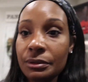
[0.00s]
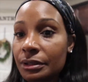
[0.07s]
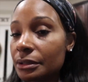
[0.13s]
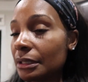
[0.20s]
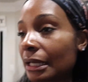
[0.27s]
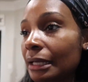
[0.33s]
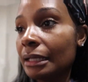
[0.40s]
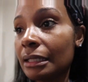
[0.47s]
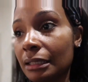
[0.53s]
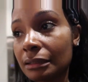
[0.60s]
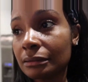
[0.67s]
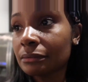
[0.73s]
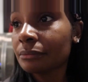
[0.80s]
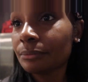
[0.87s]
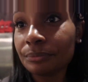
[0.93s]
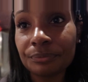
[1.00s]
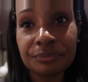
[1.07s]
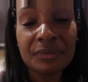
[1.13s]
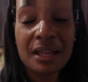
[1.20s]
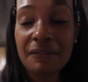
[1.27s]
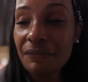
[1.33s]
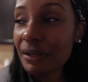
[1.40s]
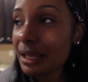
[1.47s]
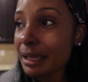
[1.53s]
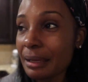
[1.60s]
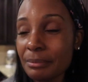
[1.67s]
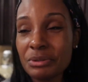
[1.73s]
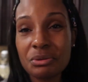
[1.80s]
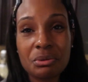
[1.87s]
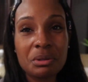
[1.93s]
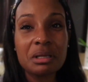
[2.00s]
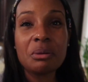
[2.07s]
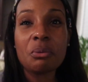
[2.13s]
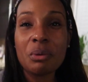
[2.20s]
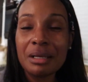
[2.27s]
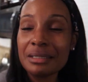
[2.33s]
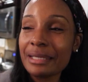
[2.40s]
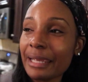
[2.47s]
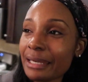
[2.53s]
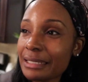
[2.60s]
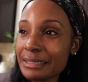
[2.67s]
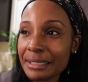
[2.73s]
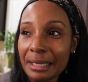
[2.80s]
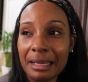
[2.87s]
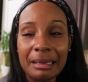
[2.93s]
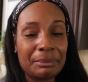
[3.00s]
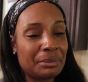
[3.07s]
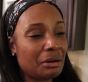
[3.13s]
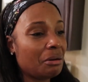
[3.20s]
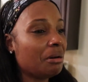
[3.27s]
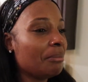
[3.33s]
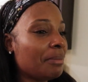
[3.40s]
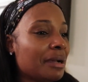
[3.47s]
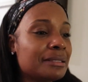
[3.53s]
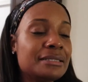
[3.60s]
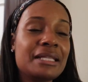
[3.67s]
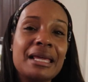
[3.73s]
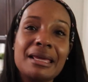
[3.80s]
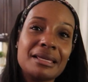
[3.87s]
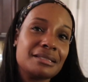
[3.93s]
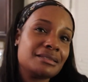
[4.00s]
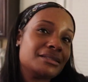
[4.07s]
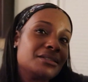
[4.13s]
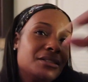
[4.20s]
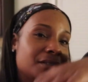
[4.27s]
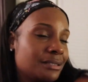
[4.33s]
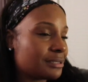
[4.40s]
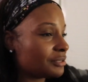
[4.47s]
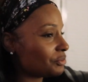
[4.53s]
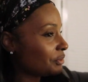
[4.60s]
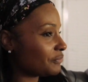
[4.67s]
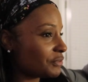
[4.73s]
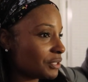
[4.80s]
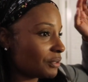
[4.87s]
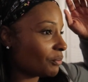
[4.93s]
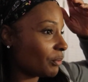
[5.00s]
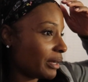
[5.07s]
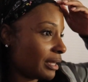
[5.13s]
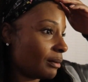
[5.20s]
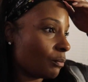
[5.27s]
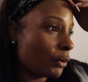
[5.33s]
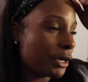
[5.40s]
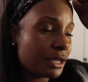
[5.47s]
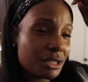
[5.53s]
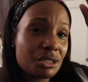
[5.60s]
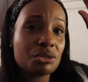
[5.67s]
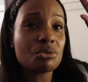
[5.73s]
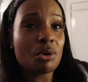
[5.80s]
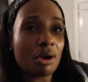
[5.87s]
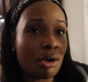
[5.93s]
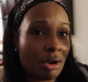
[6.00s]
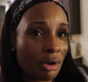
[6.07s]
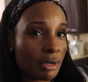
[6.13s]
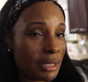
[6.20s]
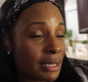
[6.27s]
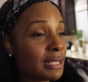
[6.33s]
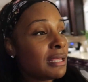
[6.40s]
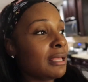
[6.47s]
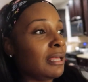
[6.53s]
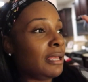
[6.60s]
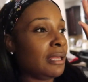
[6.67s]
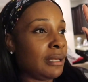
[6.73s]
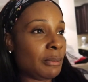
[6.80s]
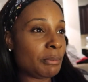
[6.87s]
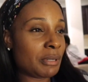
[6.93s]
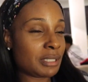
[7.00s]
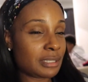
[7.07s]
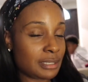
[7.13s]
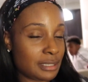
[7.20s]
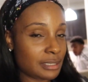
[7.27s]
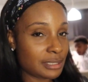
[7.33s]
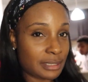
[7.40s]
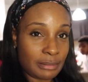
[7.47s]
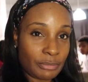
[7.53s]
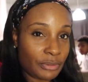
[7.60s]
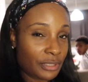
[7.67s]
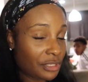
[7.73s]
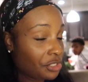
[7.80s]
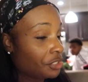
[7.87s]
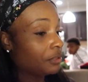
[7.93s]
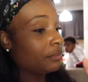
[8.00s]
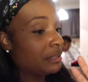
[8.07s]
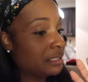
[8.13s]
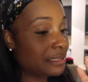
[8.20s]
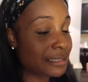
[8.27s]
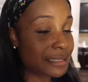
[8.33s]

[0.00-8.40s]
we're like, I feel like I'm doing it one day at a time, and all my days is just drifting away. I'm working too hard in the month of December. This should be